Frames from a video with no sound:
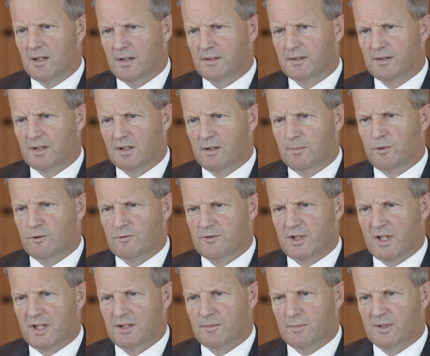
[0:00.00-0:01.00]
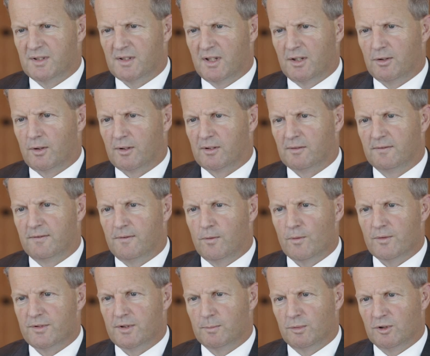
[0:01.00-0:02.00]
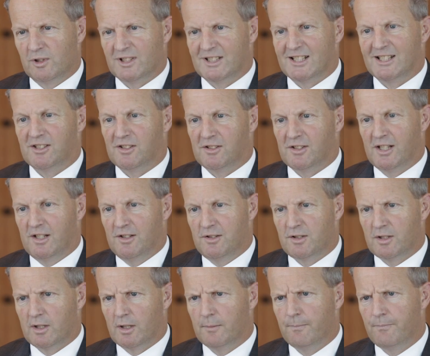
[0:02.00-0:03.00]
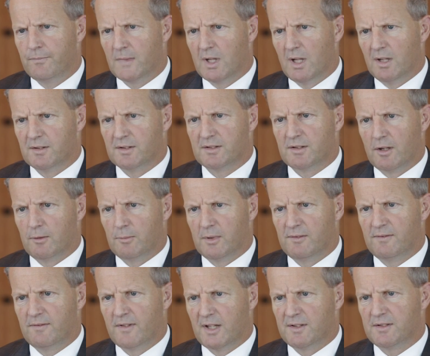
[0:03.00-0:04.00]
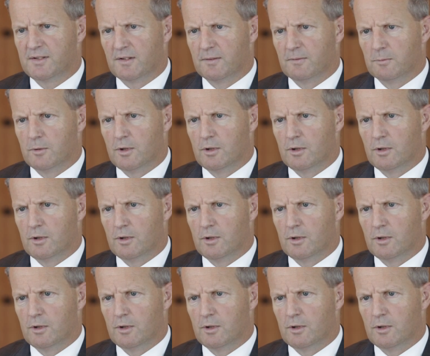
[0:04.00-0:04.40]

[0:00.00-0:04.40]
Singapore judgments are not enforceable in Indonesia, and so we face the